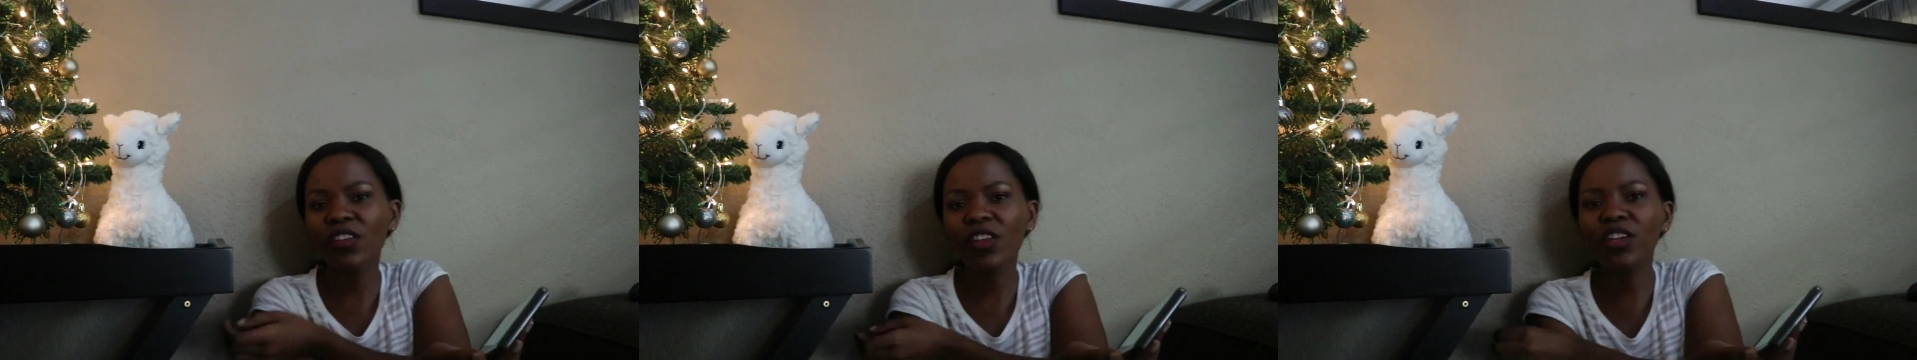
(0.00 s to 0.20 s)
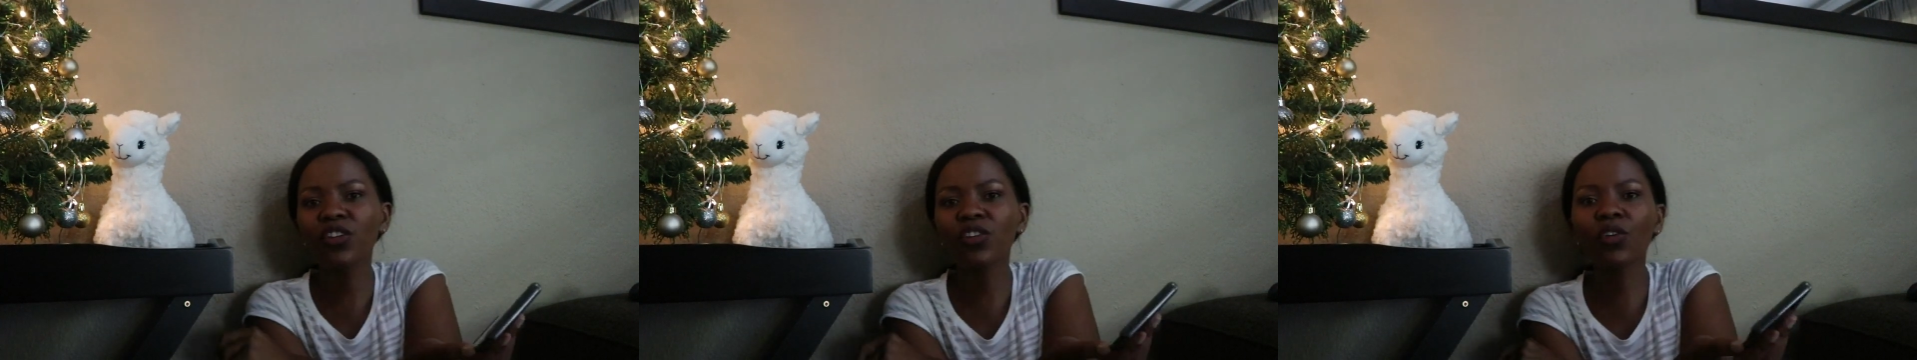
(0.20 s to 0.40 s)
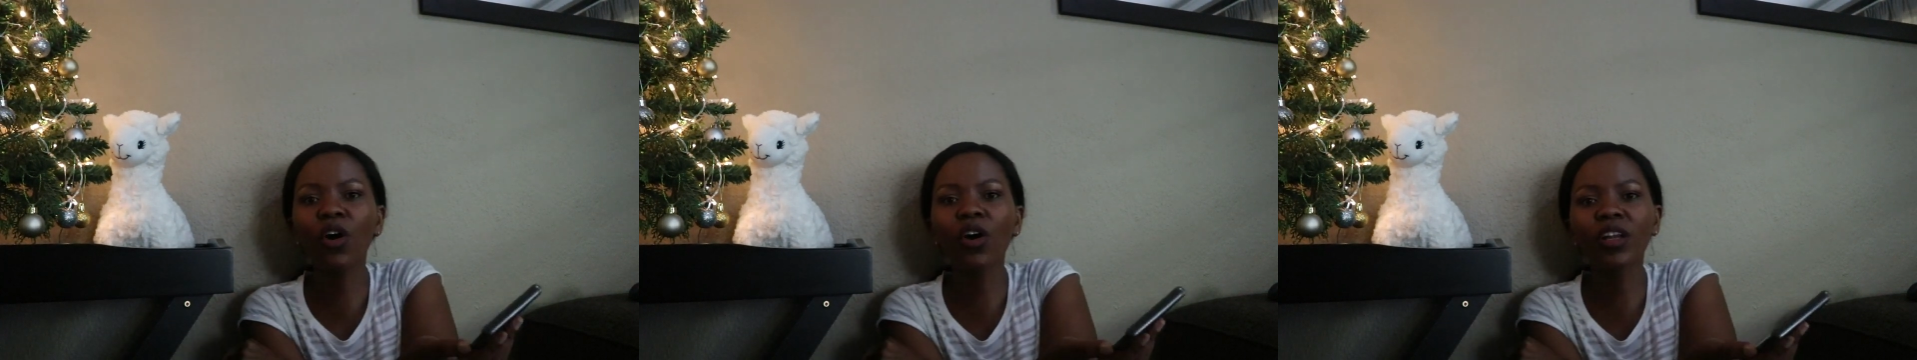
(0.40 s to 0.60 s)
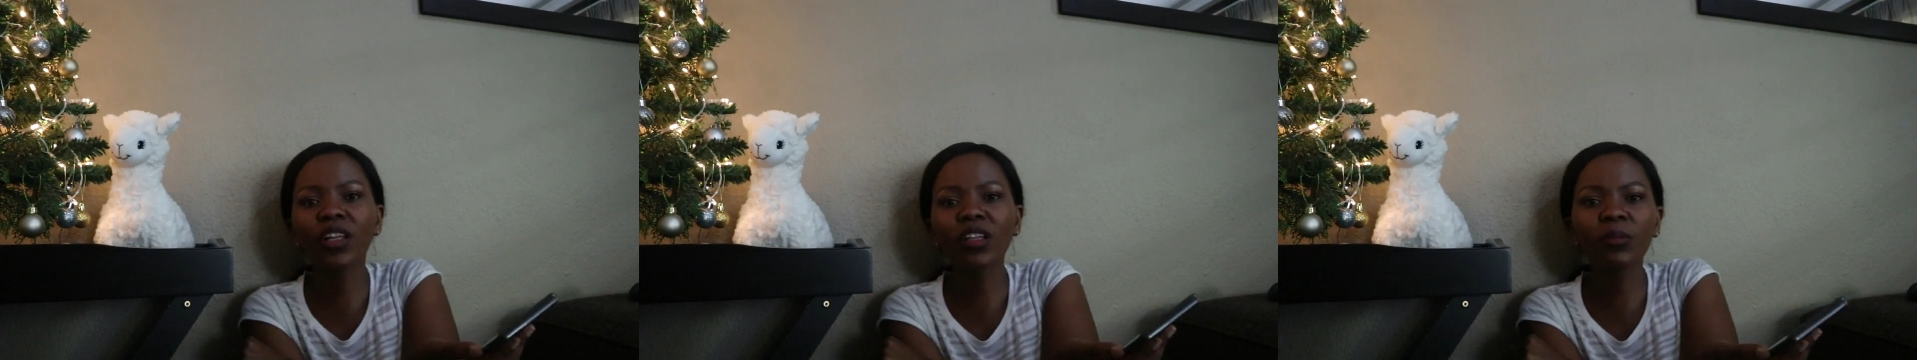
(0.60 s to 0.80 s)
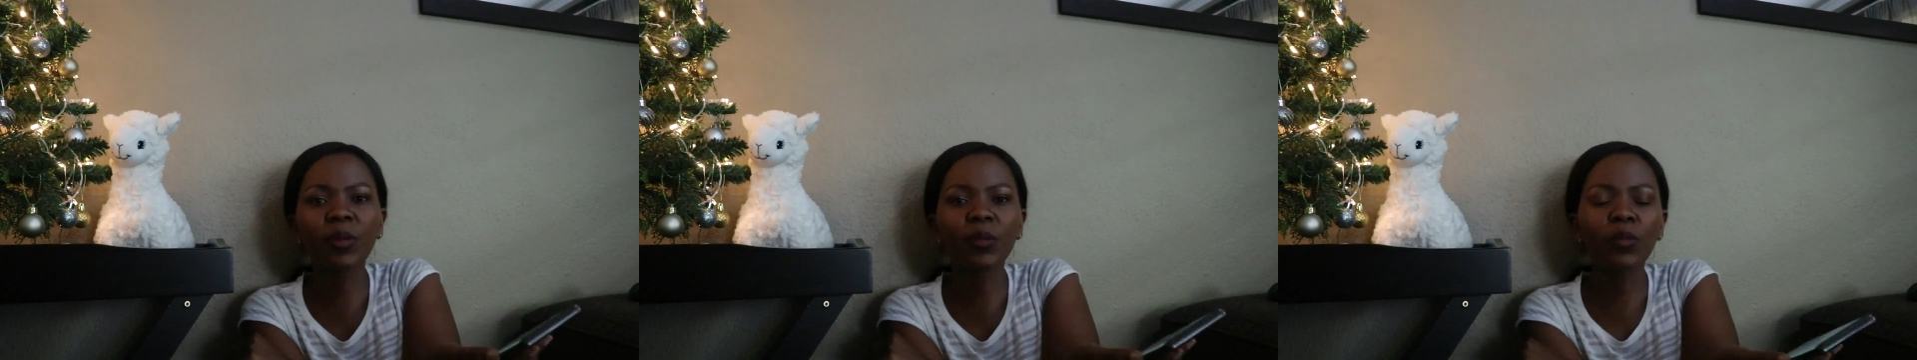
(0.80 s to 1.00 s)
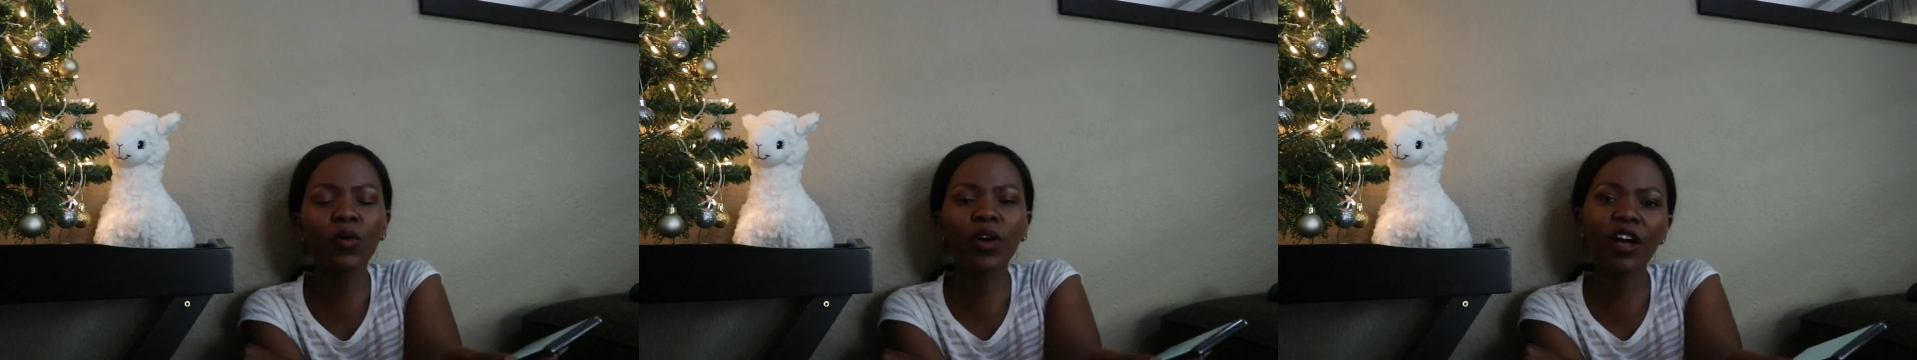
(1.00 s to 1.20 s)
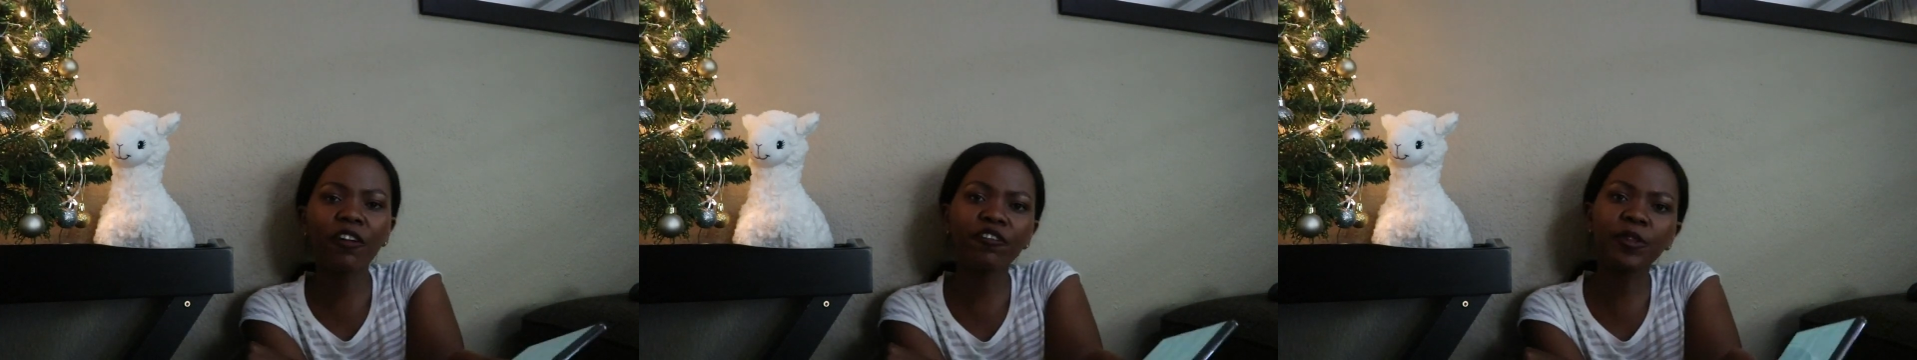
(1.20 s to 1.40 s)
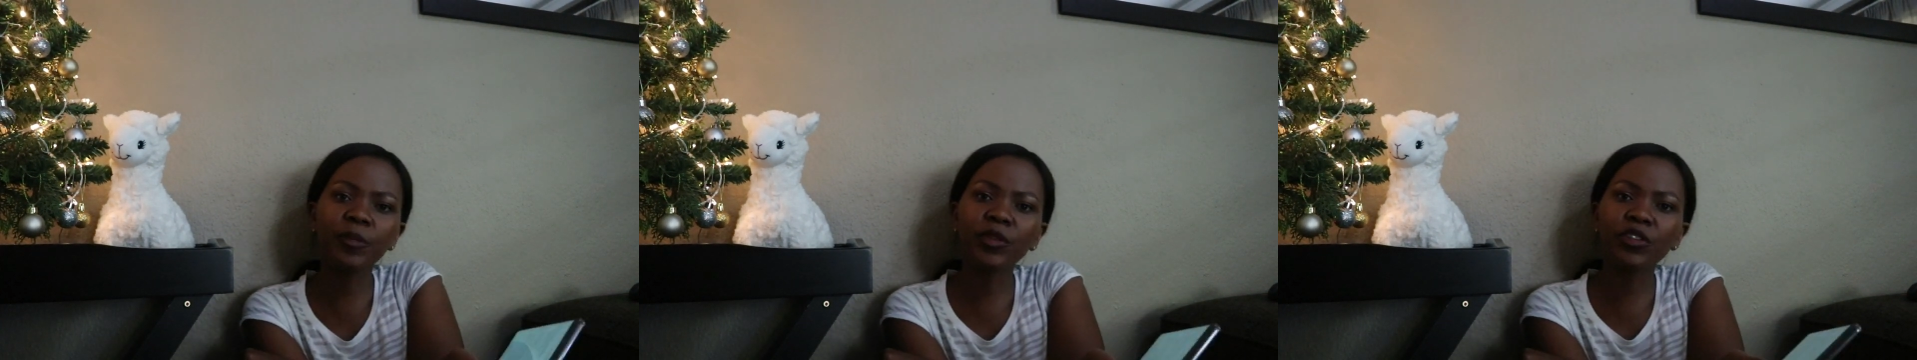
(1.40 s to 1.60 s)
that you are a little bit more
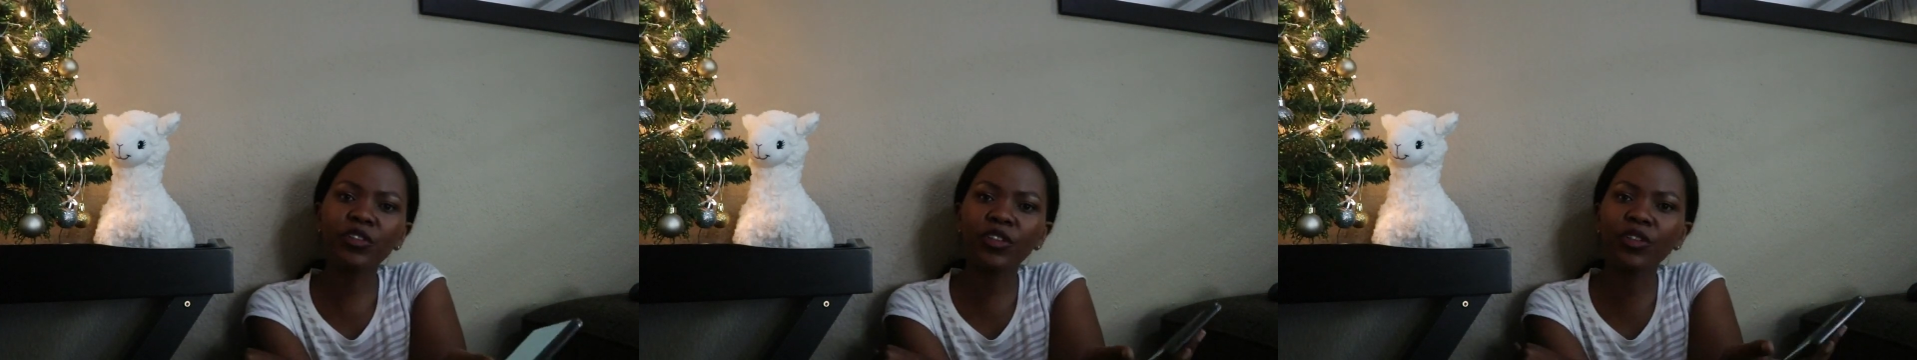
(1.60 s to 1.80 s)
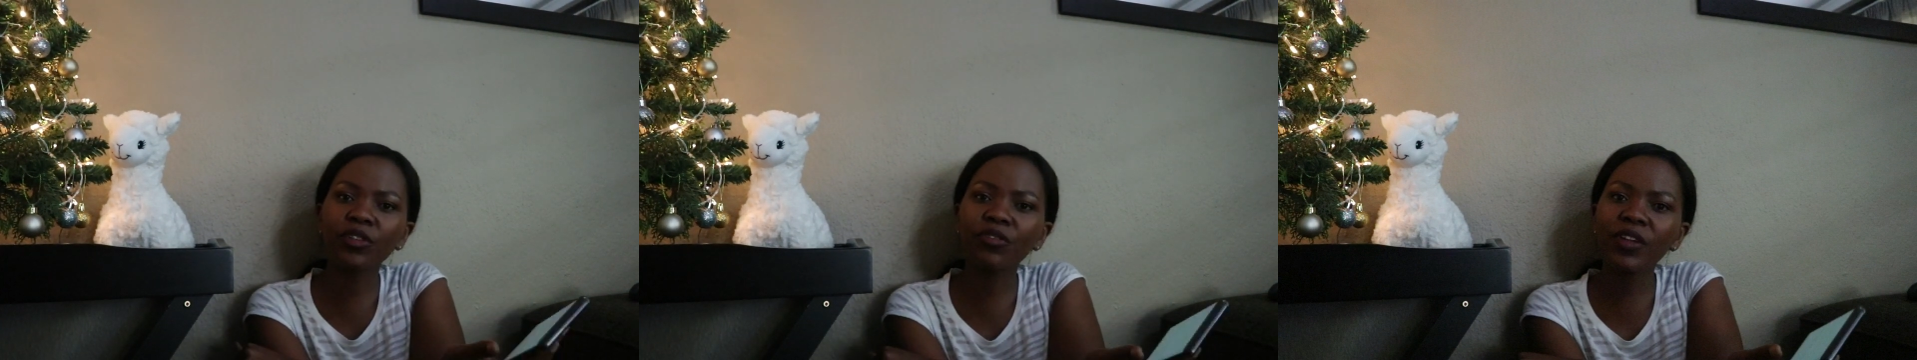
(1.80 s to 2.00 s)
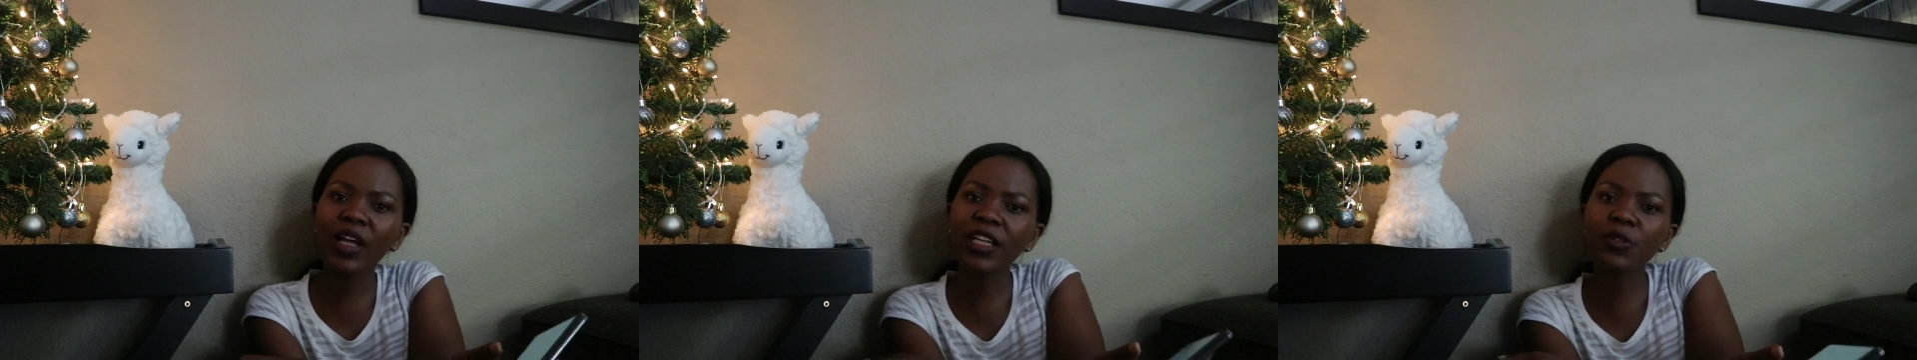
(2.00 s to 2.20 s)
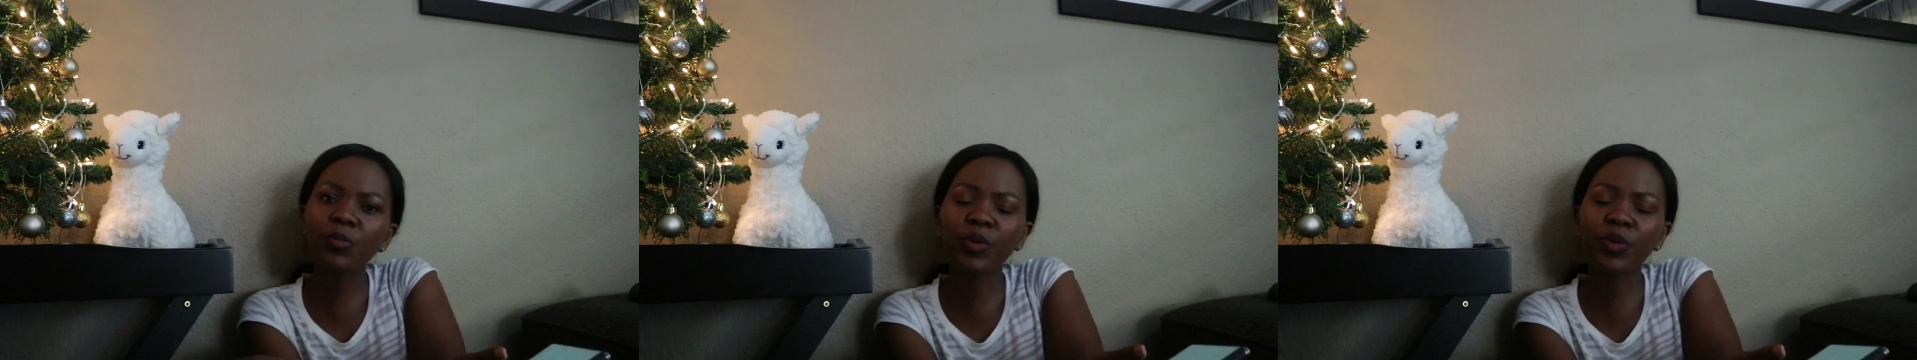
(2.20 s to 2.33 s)
comfortable during your flight,